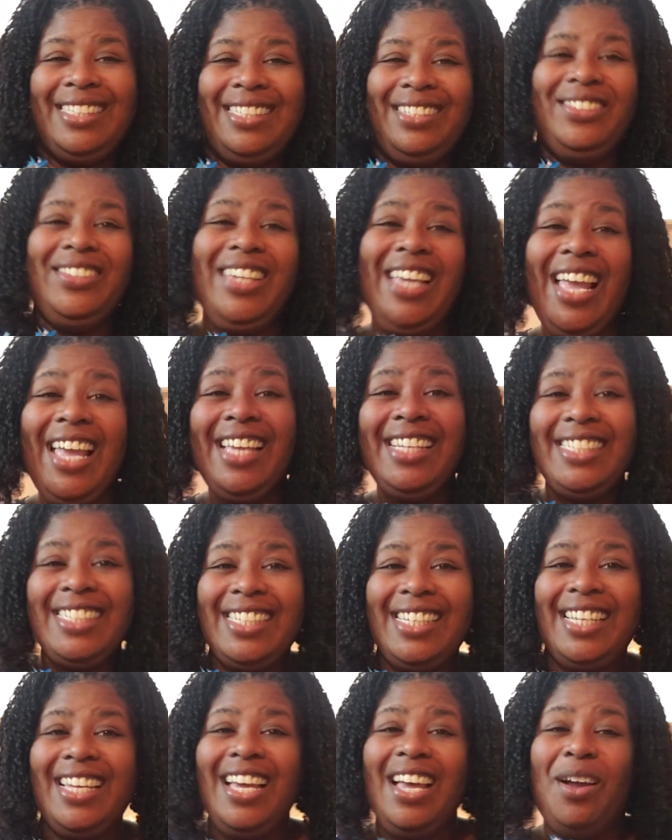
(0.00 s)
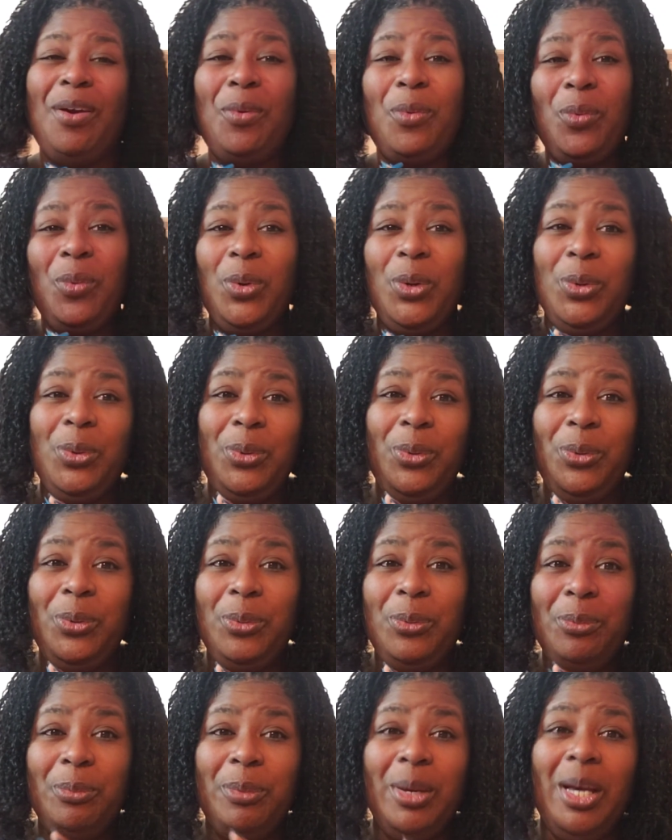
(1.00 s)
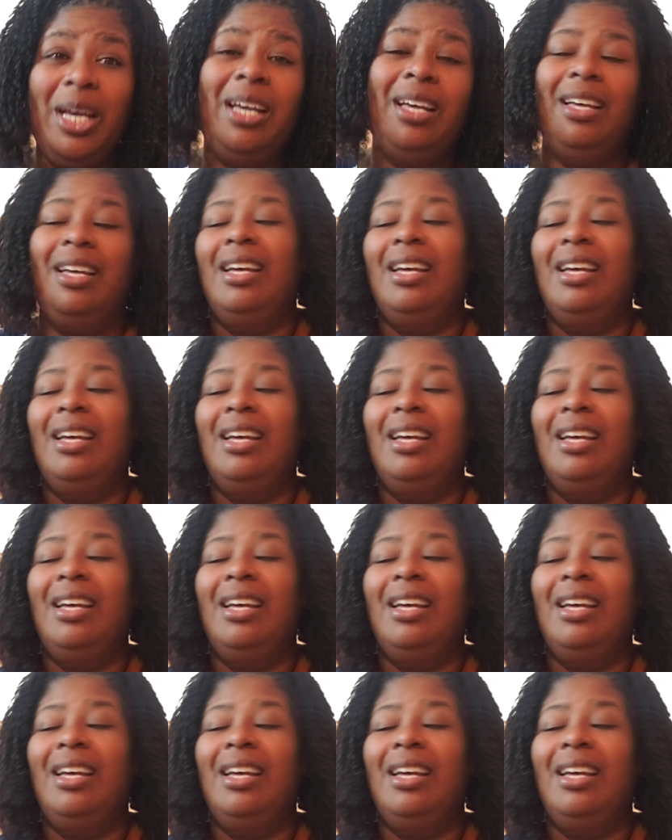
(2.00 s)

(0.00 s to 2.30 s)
create room.